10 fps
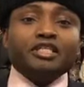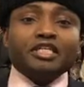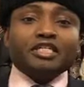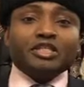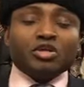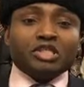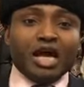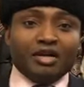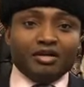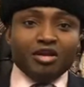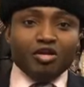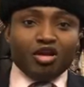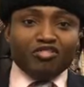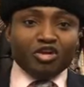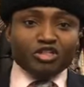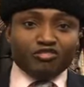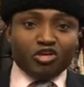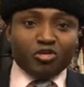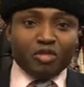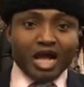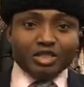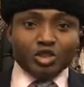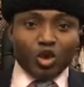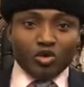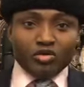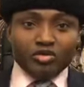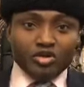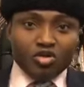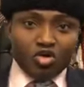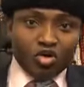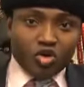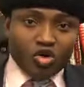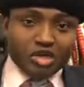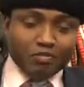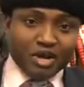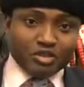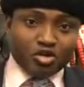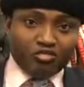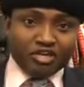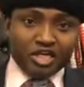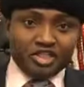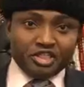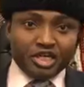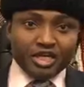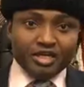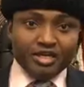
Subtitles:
this Northern Governors Forum has done on other parts of Nigeria.